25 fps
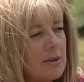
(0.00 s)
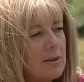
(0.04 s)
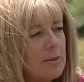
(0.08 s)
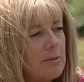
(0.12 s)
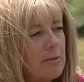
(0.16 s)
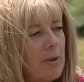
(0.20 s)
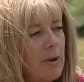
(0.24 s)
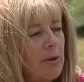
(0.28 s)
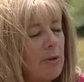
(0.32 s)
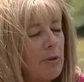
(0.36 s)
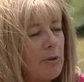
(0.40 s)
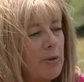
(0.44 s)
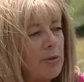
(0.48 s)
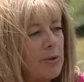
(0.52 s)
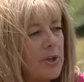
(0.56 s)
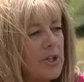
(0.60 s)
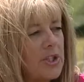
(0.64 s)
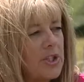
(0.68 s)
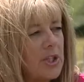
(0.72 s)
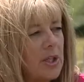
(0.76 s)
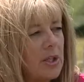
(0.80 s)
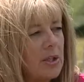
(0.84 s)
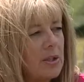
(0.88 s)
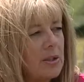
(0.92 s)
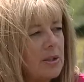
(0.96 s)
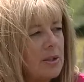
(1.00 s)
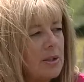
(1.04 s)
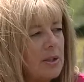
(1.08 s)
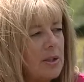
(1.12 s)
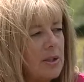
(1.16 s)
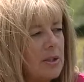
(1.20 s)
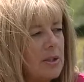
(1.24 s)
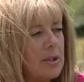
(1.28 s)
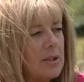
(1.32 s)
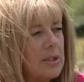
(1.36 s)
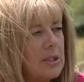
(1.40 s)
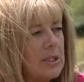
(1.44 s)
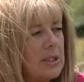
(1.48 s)
Let's go here, let's go
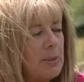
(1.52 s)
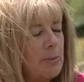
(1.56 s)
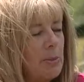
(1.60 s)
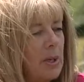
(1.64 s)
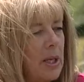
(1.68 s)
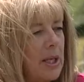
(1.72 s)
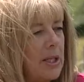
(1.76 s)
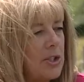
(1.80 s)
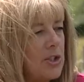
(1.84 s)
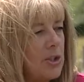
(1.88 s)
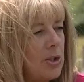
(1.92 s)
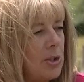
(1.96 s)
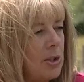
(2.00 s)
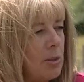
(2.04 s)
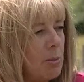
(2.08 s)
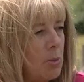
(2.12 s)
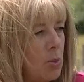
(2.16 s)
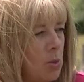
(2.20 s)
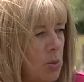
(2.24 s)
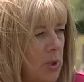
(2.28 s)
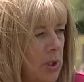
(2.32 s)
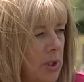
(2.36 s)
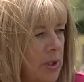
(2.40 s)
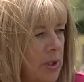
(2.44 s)
there. And she's always